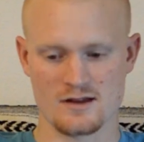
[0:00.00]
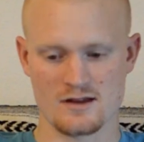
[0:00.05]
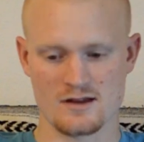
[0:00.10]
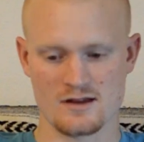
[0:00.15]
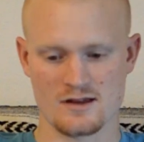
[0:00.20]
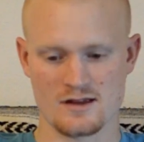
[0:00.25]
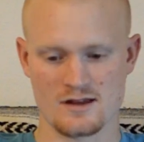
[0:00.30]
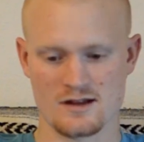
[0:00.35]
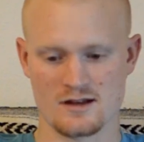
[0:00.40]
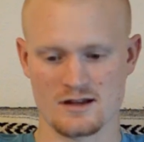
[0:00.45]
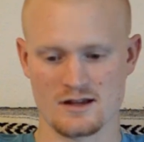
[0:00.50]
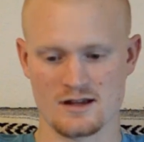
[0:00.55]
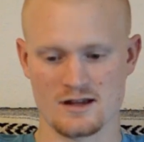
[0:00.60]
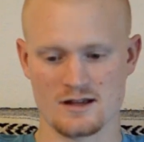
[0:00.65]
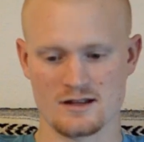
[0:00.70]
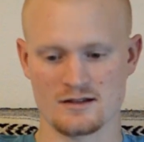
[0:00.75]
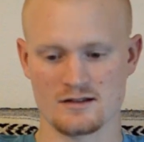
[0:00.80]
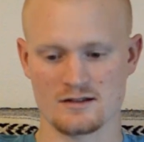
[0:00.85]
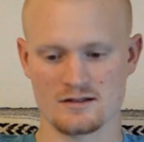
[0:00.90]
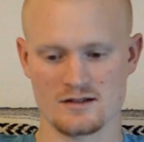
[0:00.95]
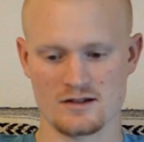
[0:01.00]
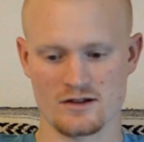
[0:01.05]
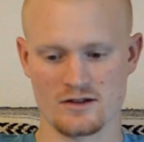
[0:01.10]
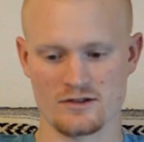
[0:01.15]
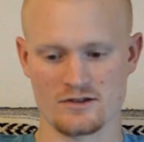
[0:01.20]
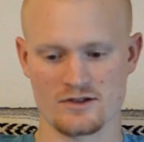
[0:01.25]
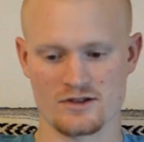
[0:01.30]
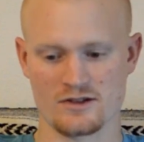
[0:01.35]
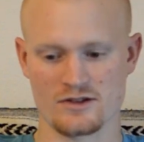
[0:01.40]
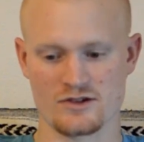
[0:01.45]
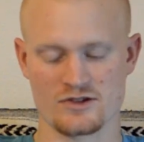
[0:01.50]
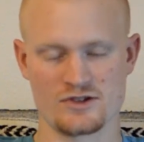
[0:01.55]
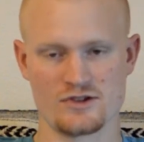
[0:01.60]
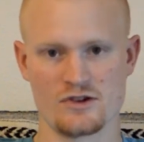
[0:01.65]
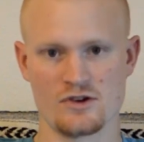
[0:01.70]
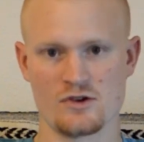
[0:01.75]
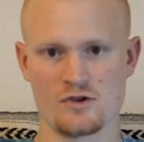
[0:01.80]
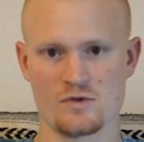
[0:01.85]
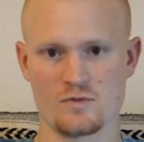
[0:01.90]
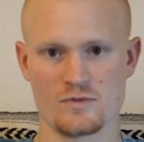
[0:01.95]
and there's
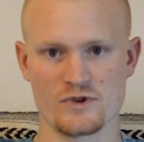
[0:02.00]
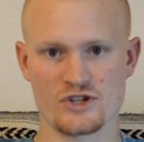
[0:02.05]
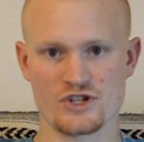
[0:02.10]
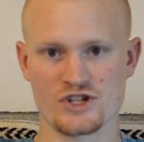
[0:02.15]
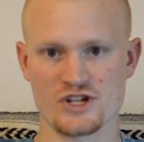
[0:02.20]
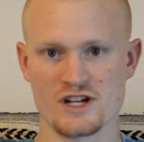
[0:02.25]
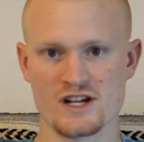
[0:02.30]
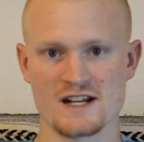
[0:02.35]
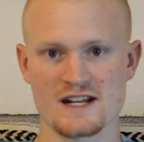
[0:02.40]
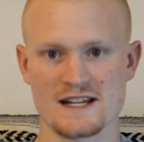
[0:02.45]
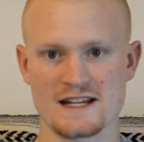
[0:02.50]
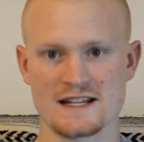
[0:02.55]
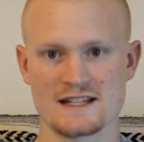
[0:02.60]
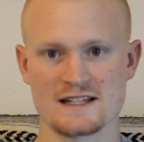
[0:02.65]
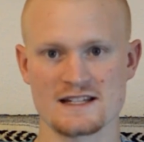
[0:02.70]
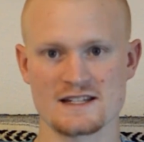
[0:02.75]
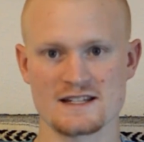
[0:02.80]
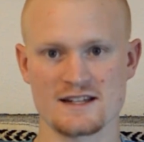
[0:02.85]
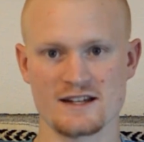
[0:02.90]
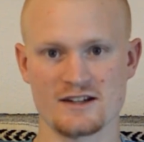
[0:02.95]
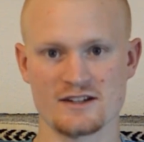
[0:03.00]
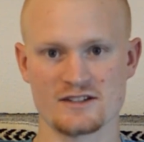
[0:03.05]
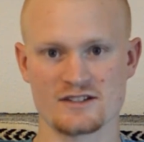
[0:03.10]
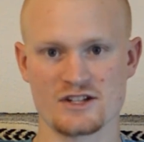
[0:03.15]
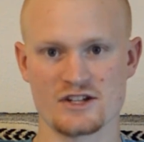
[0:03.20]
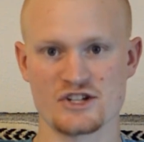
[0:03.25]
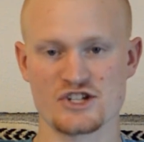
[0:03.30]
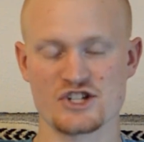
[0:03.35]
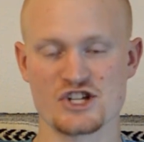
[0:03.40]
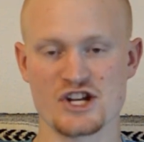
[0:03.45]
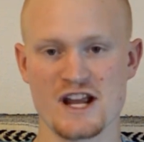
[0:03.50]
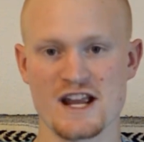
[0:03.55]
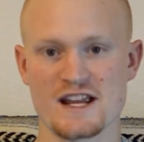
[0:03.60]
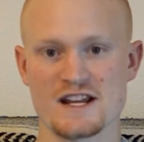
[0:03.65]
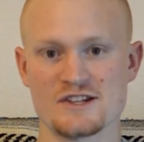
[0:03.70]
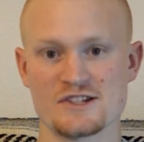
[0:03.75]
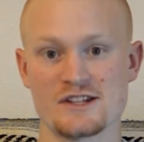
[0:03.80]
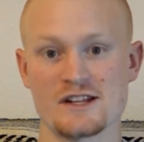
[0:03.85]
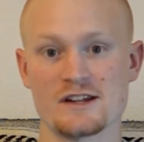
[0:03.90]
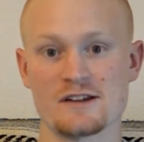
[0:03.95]
no machining in the cell to
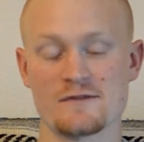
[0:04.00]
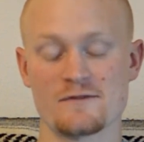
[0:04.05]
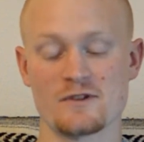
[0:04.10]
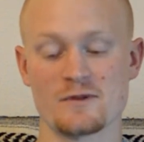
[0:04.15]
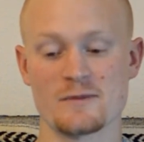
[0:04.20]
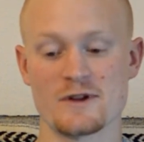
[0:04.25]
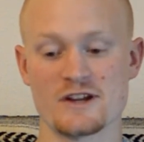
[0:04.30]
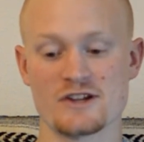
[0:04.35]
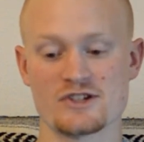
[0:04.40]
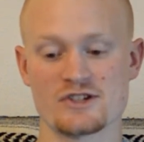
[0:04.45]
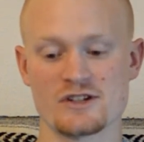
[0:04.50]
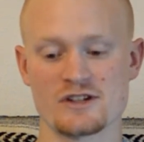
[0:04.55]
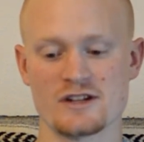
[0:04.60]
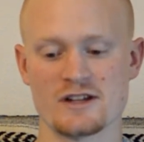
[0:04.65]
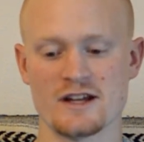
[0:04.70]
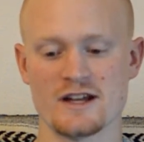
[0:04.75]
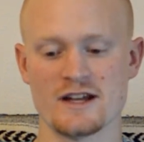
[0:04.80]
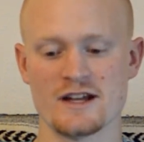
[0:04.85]
change that information.